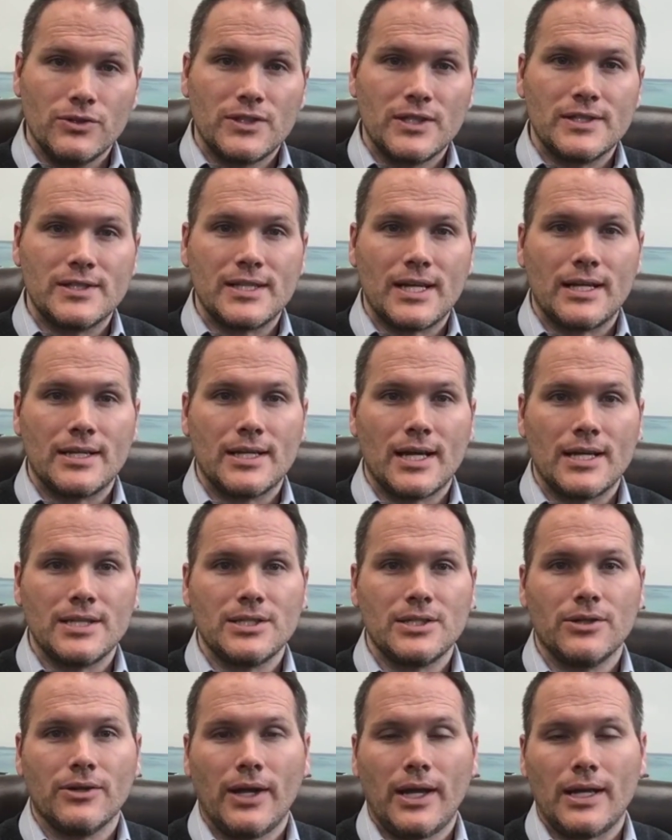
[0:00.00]
and
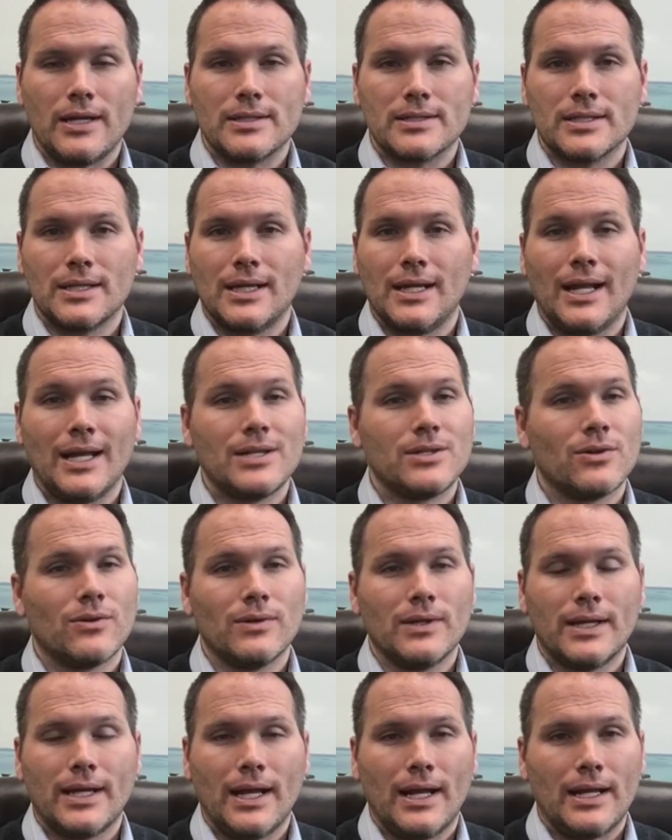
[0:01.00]
sanitizing your hands, and I
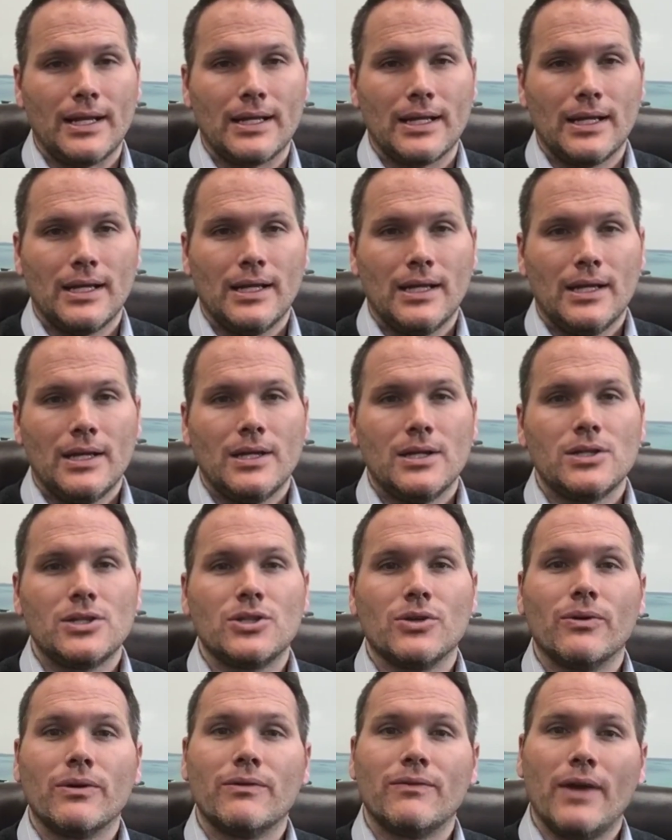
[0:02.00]
totally get it.
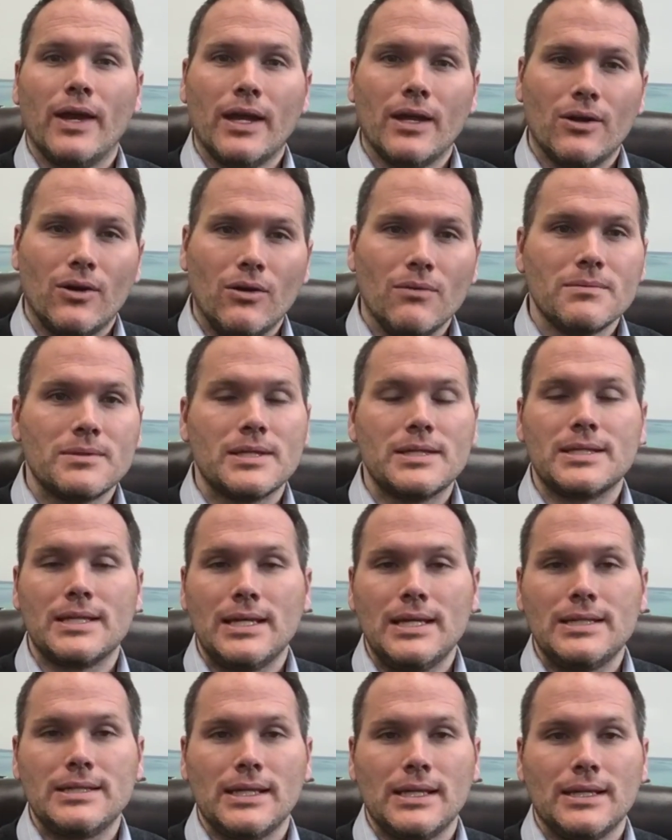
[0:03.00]
Showing vacant homes is
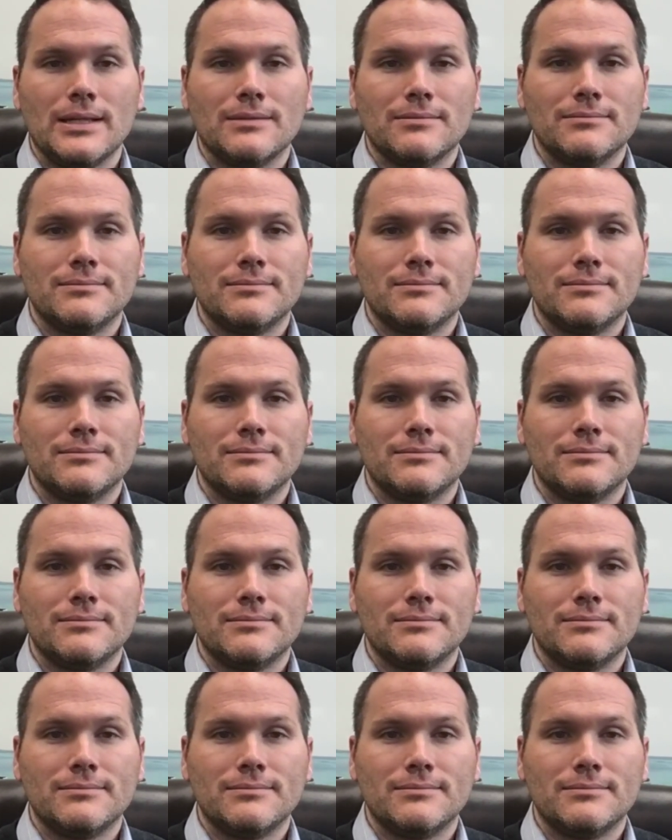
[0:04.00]
easy.